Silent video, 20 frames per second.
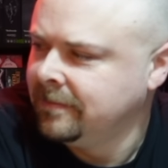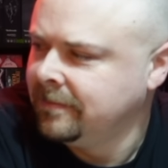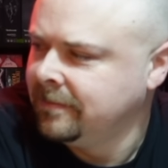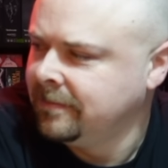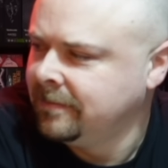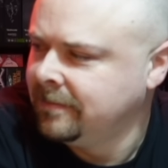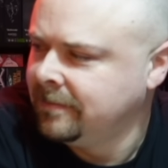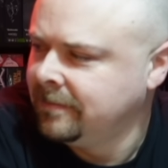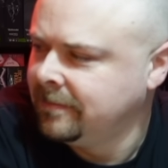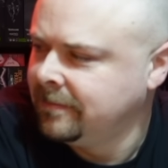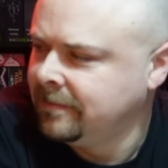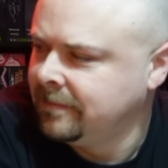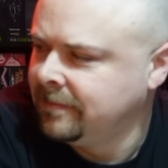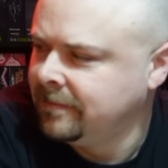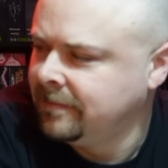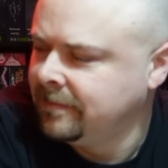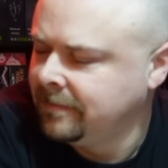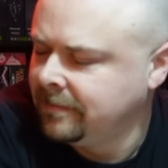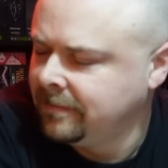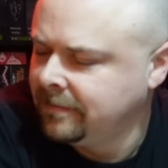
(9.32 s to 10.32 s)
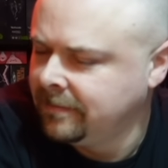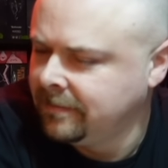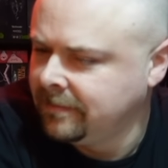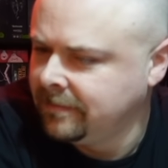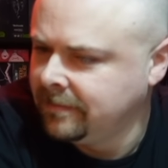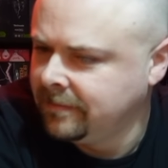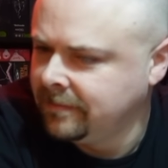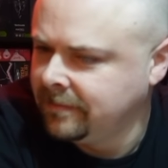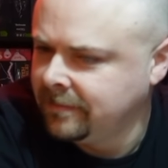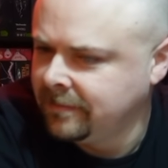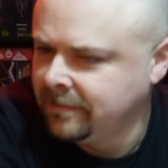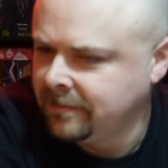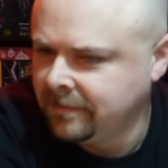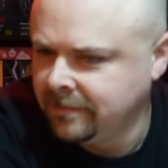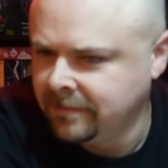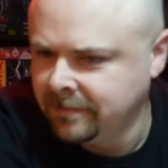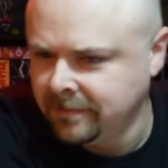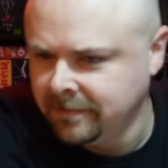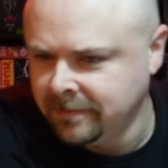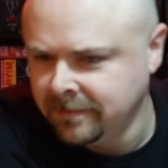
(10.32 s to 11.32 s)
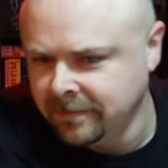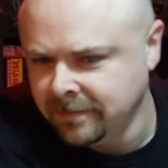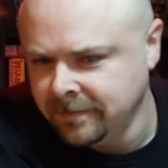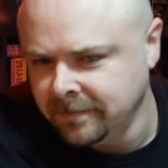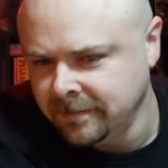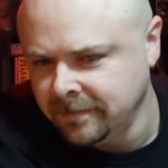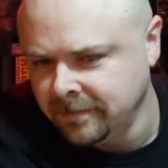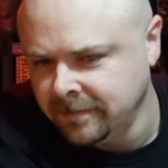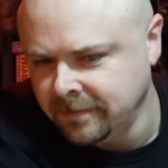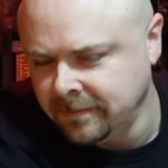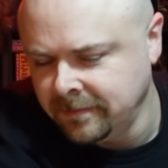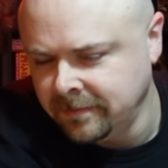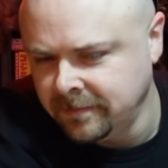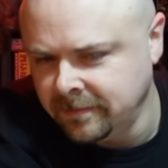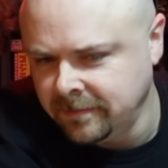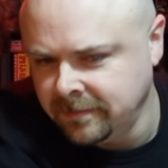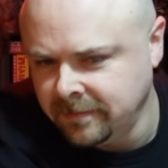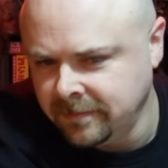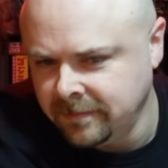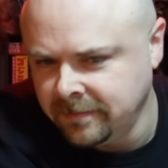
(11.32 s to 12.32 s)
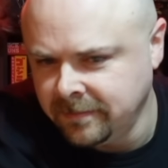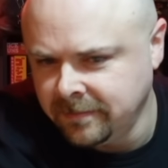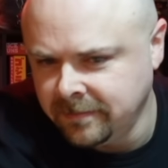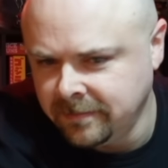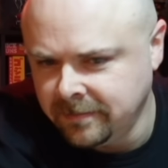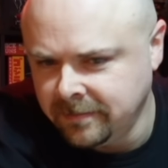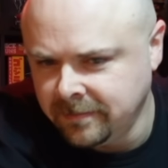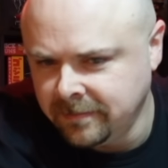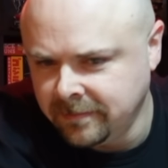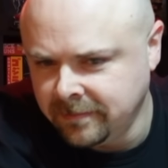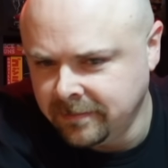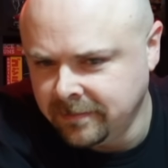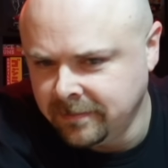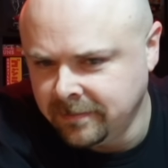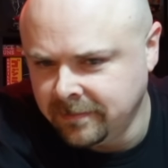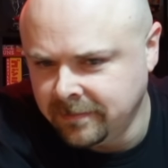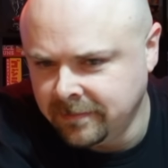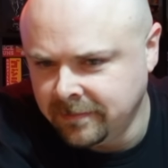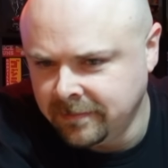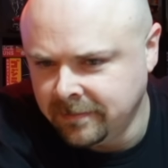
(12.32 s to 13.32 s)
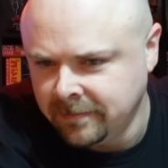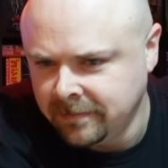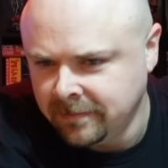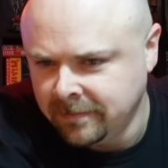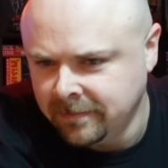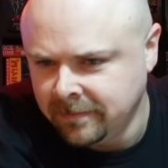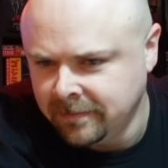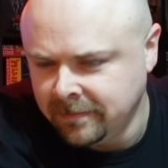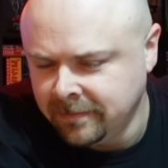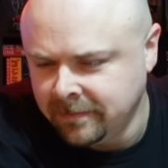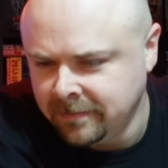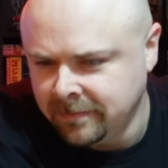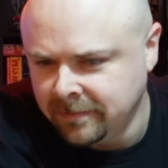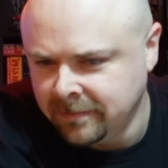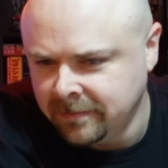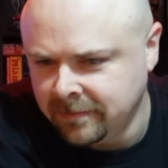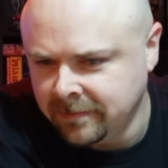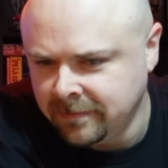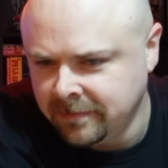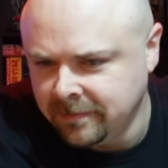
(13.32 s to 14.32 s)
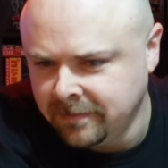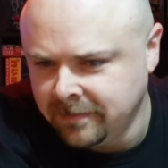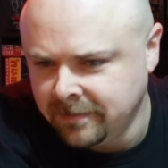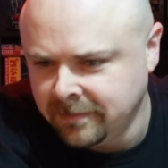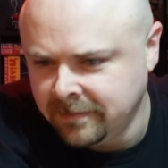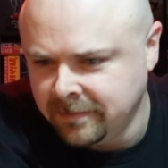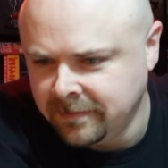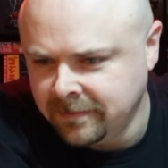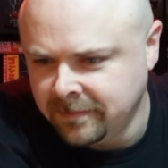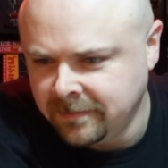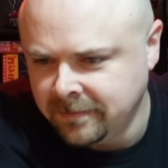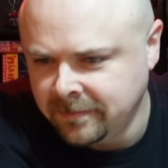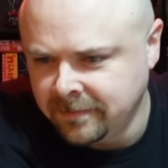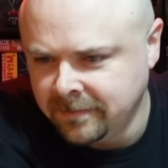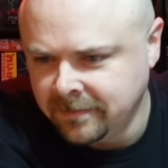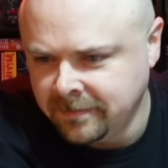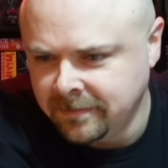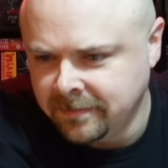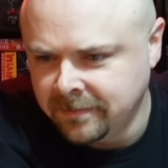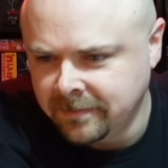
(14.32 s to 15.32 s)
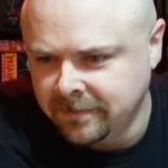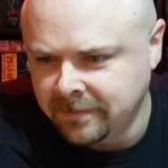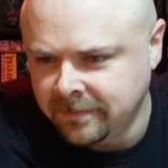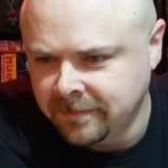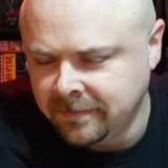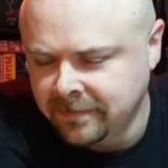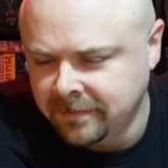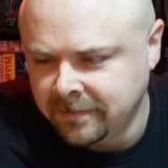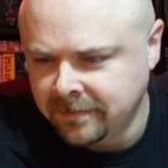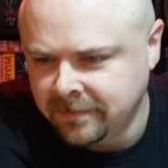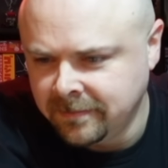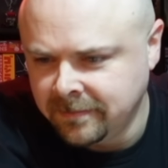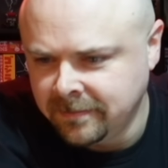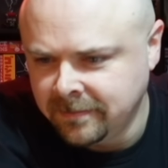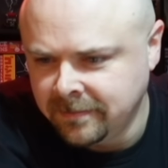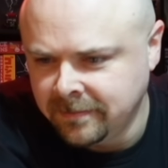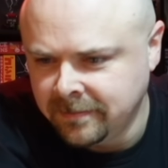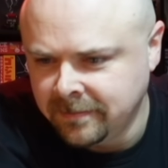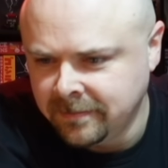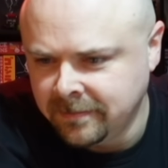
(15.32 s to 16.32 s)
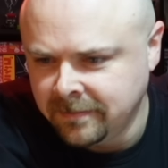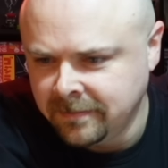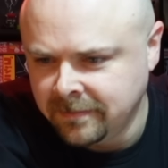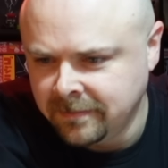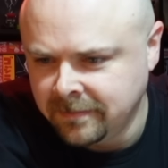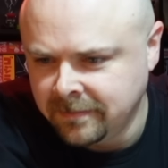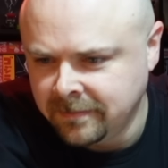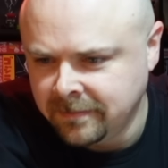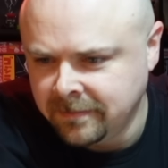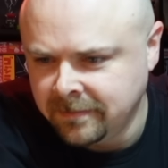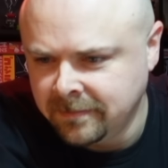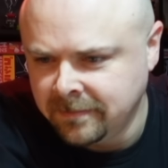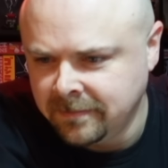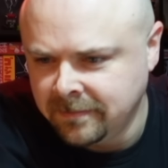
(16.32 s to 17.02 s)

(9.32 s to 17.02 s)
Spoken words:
(silent)